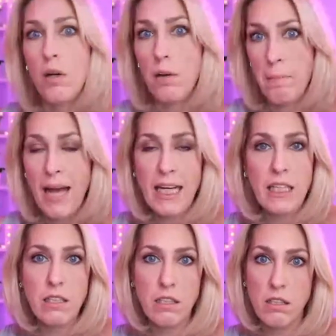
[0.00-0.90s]

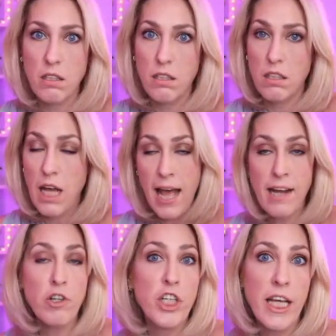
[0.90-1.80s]
Maddie's
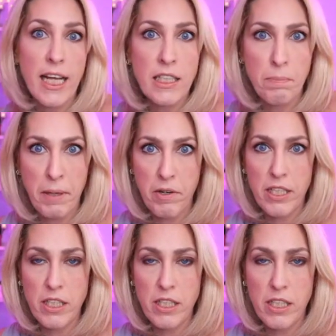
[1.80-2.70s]
energy and
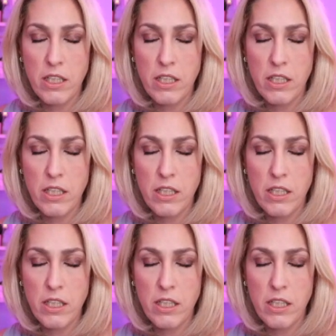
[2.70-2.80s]
spirit.